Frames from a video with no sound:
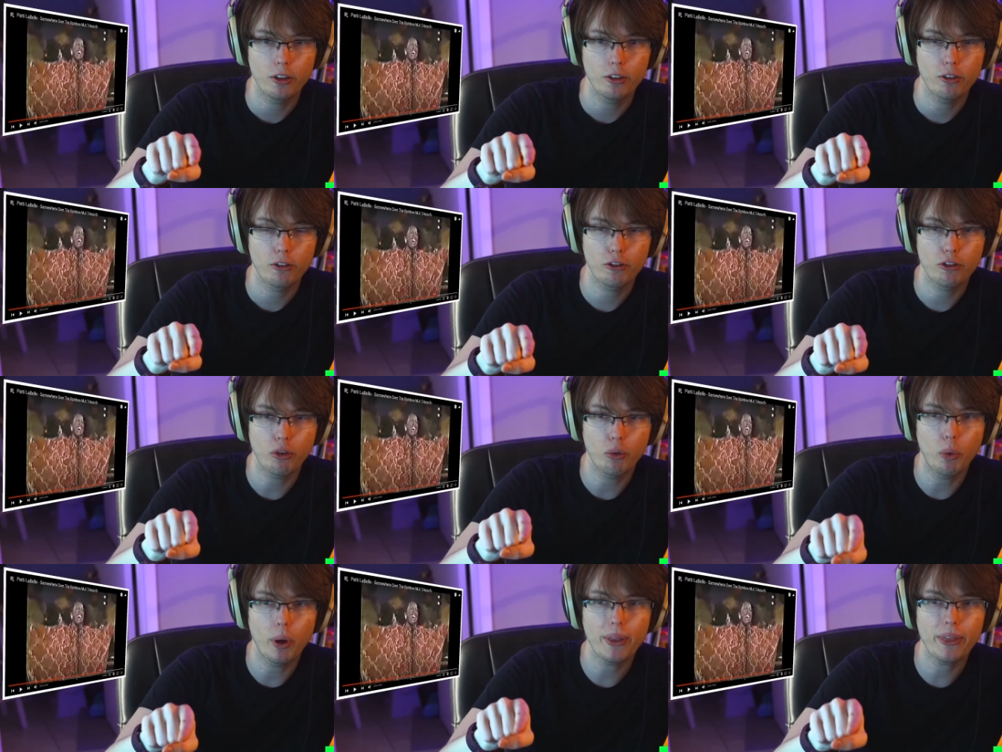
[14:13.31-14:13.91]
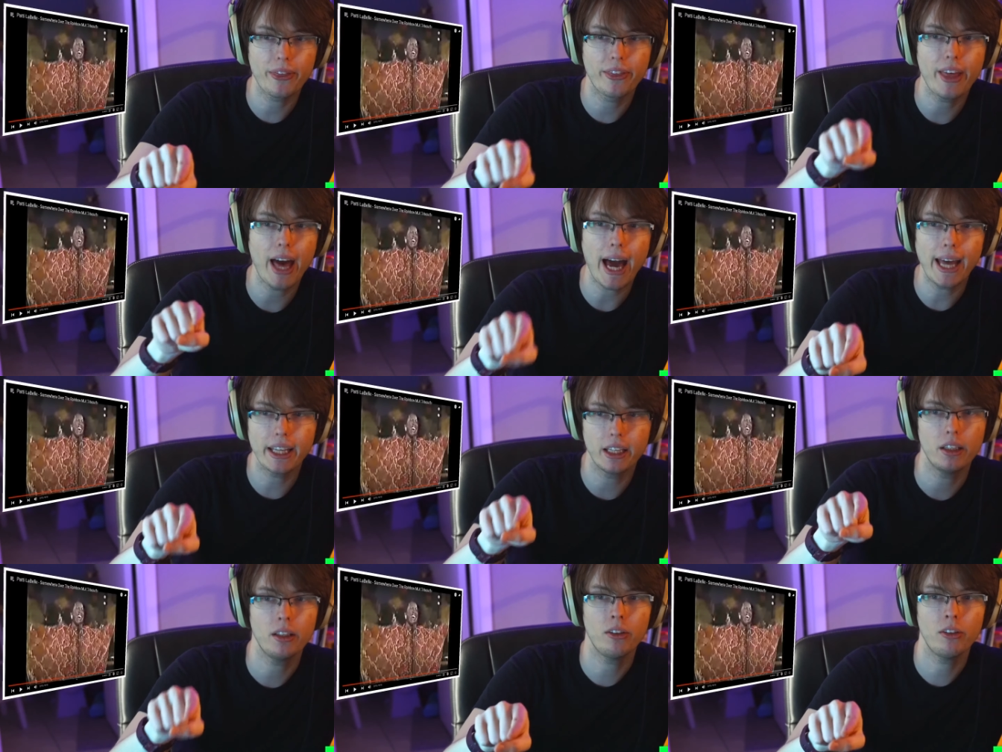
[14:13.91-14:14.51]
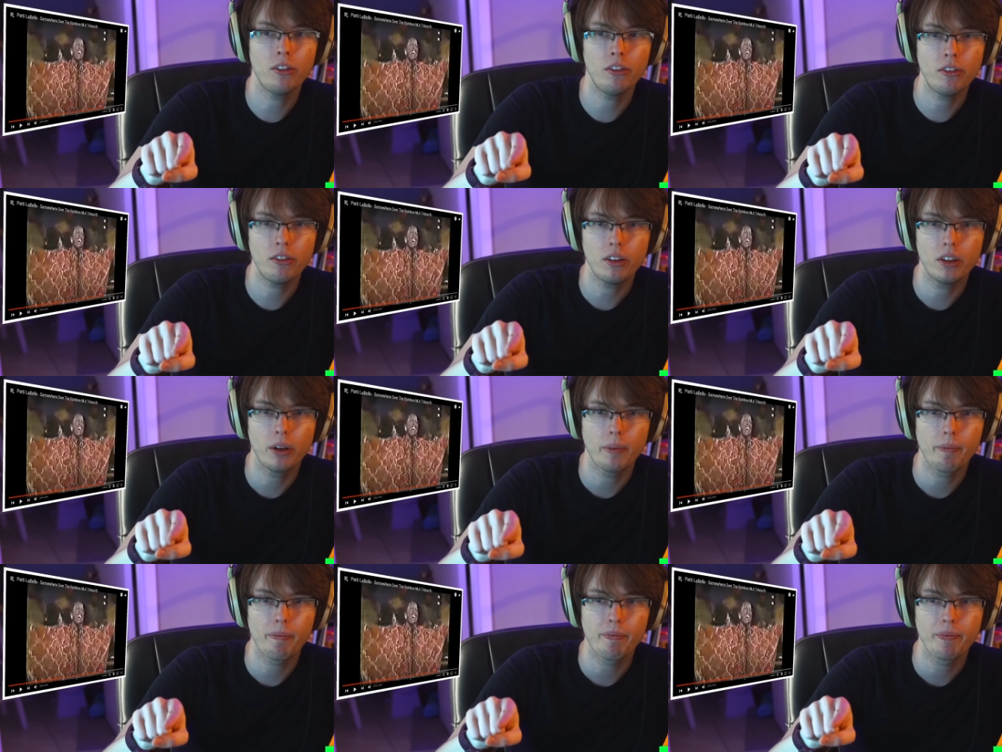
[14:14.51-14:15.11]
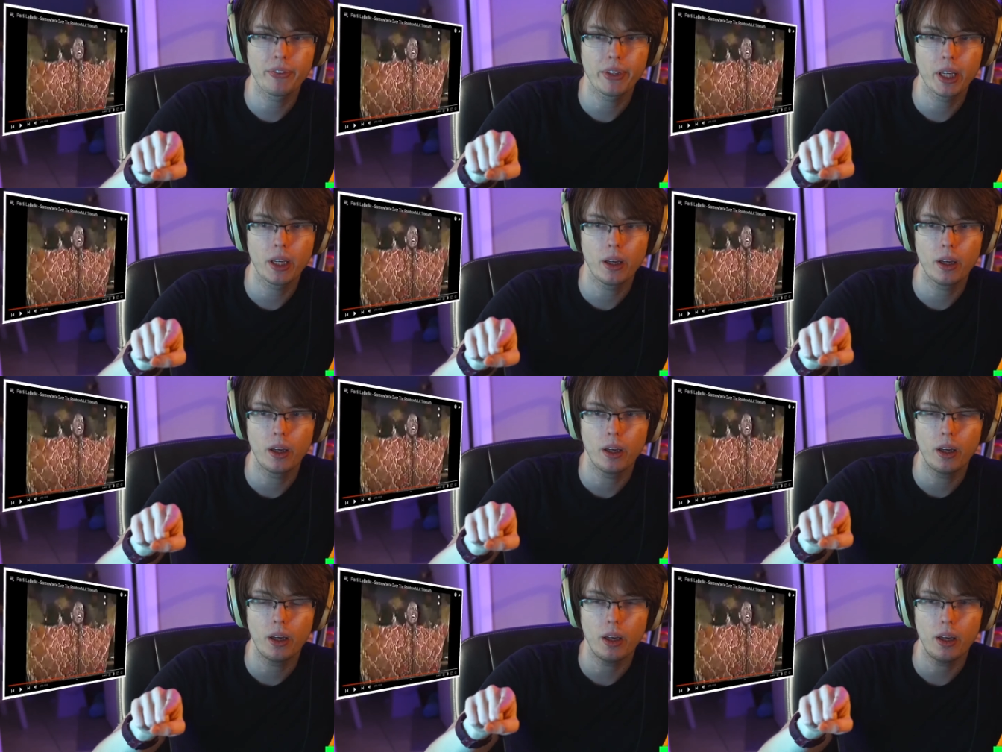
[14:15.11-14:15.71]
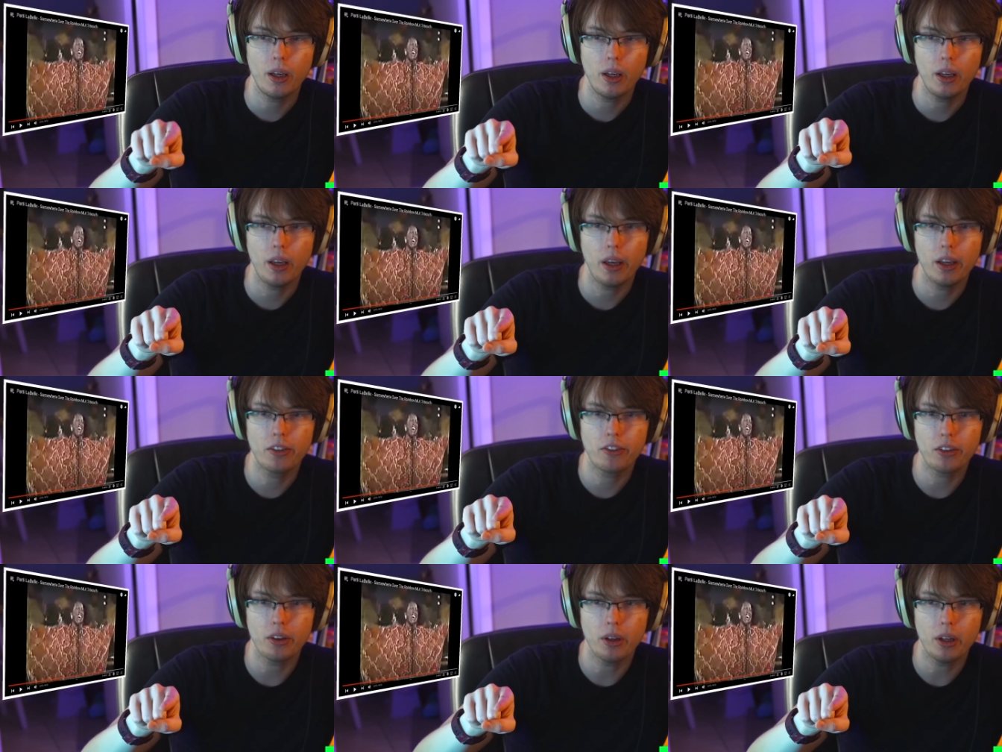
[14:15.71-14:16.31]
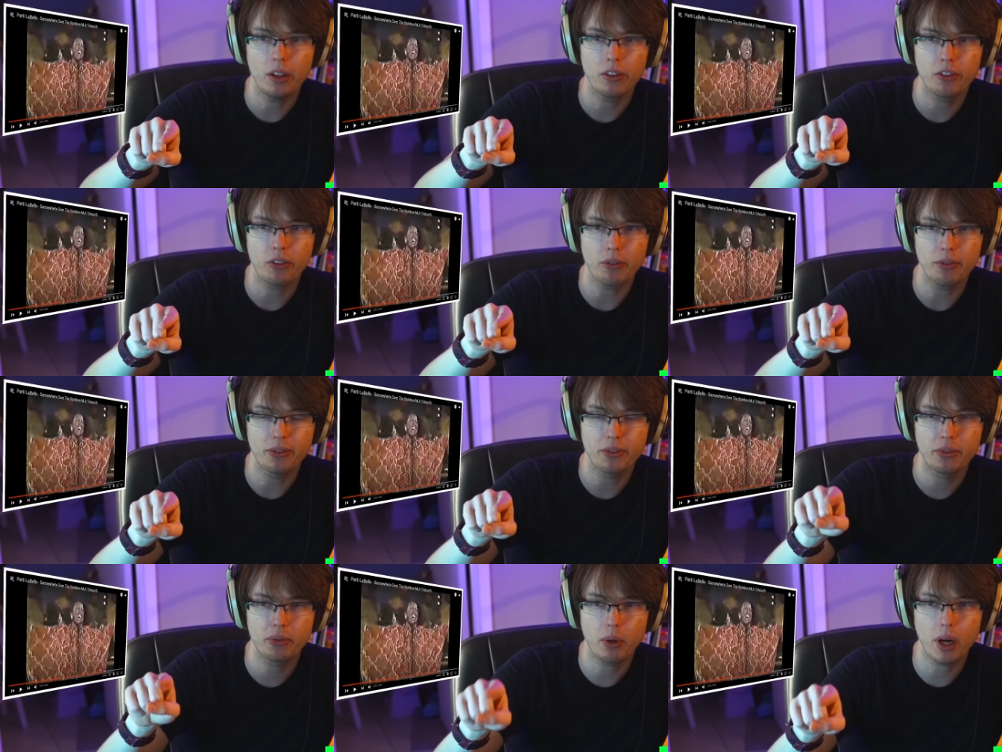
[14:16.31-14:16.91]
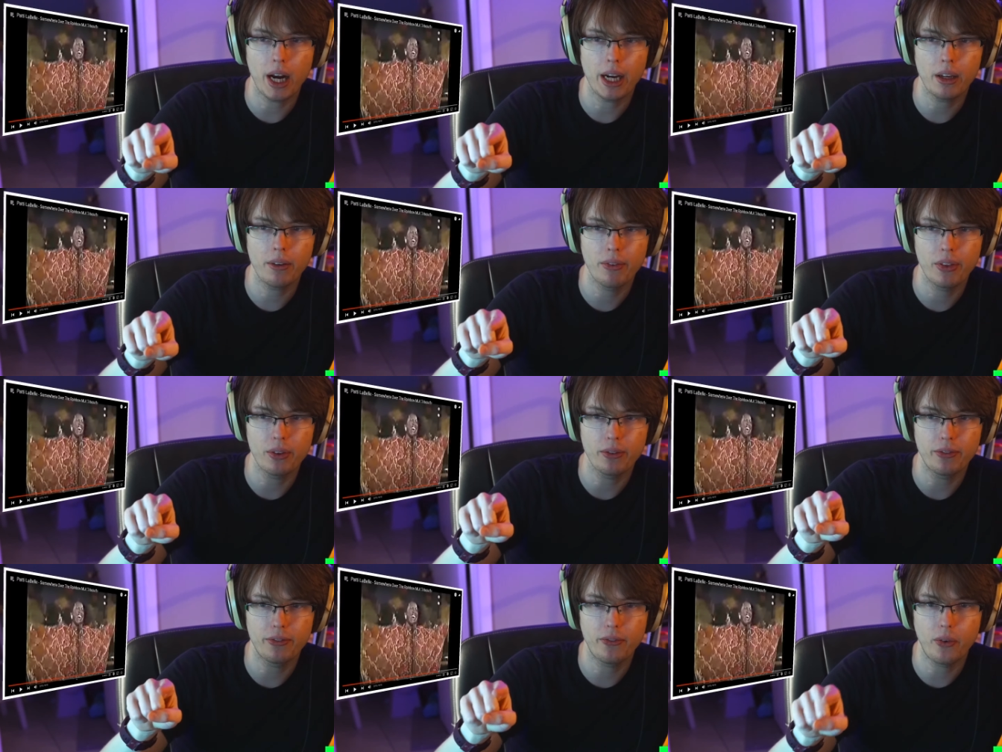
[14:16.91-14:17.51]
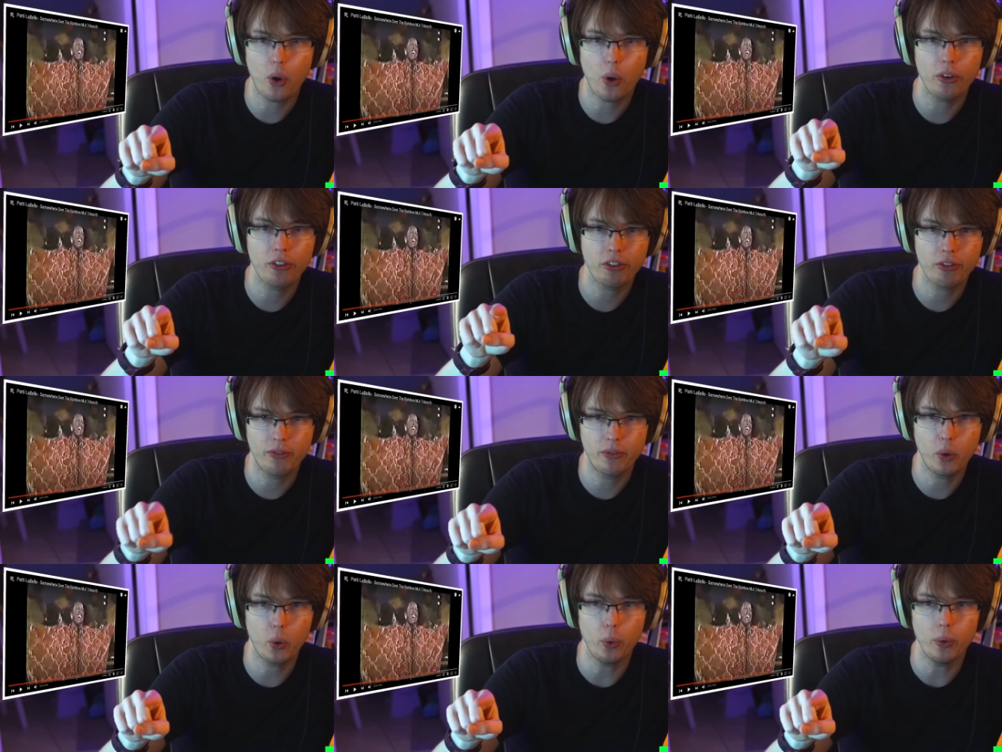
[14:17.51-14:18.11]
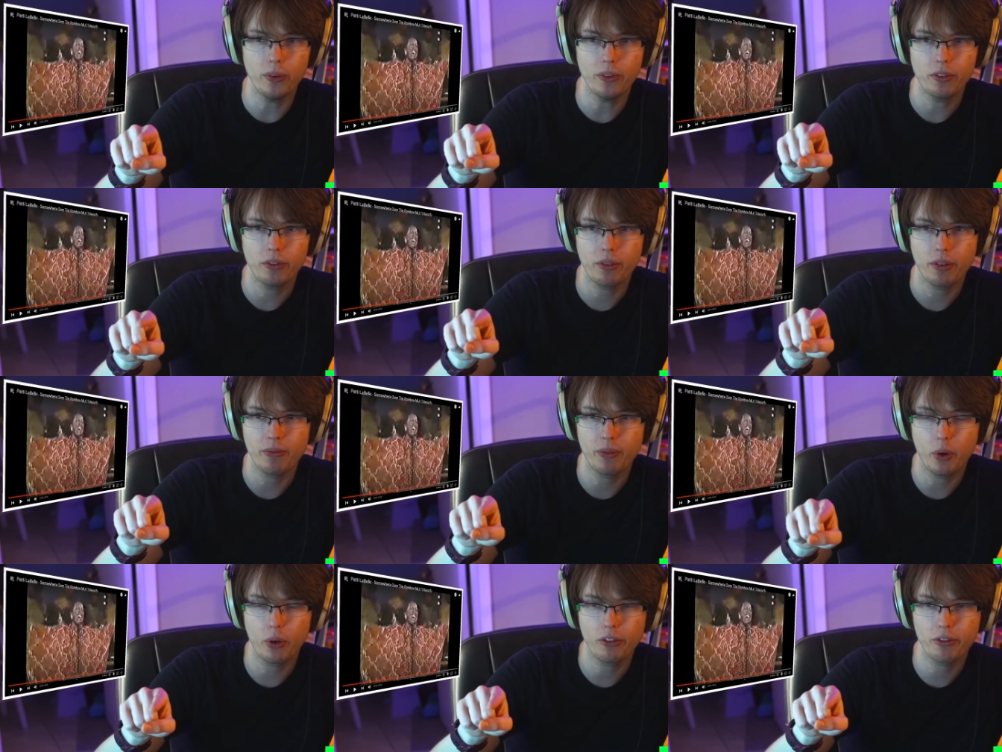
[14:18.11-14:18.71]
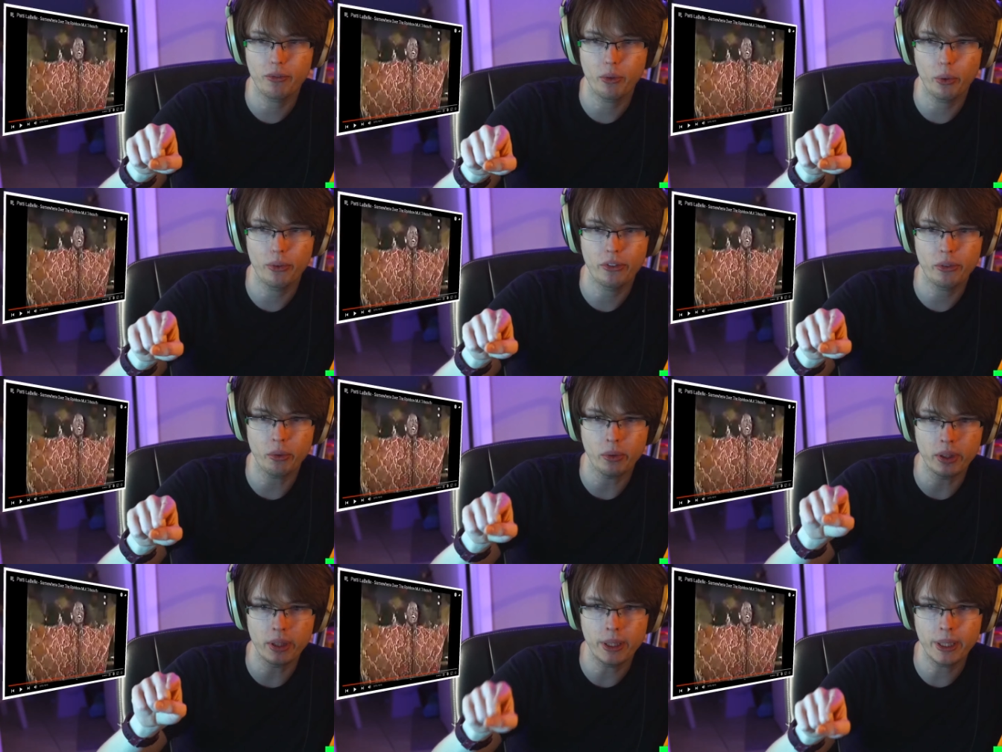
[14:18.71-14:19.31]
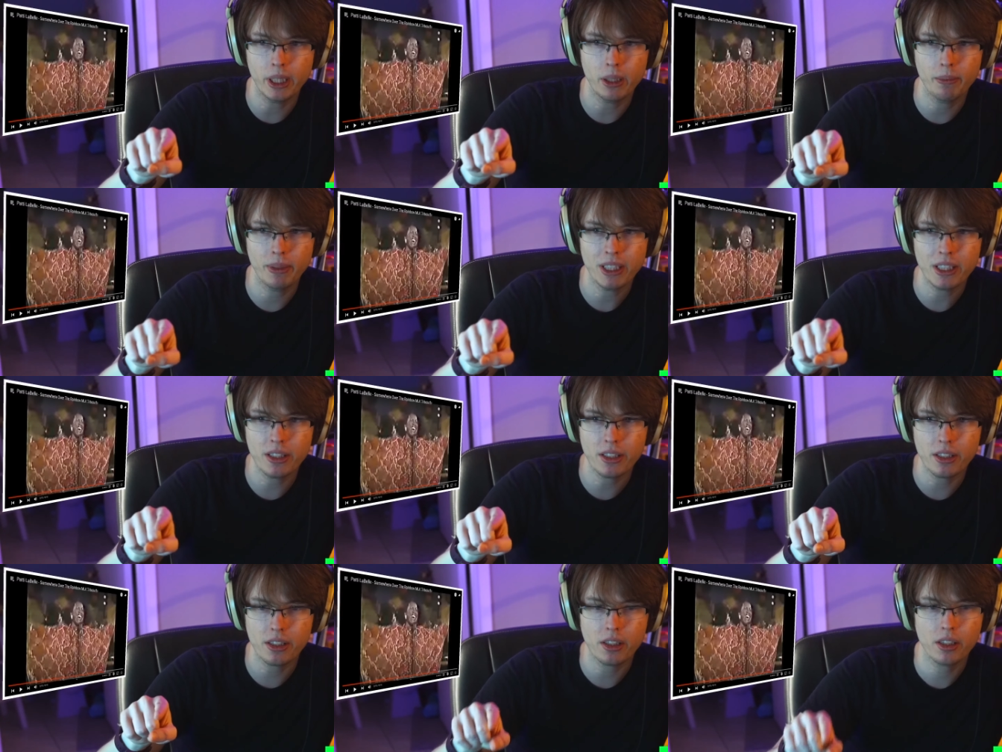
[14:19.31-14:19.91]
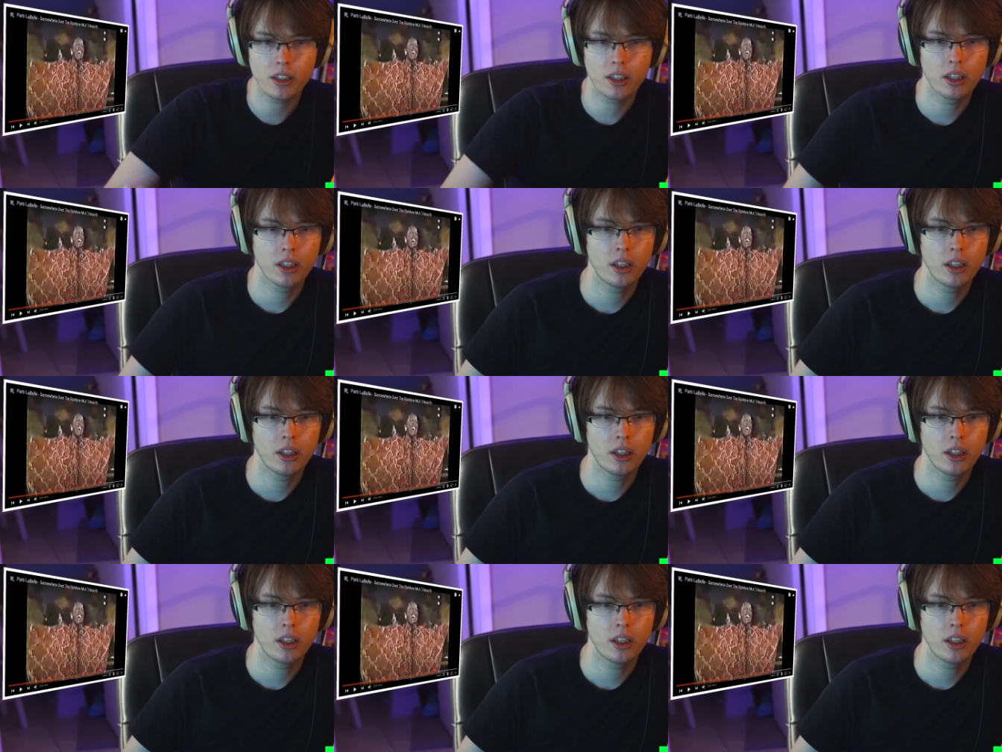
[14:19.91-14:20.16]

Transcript: So what that is it's a it's a fry of the false folds. The false folds are ligaments.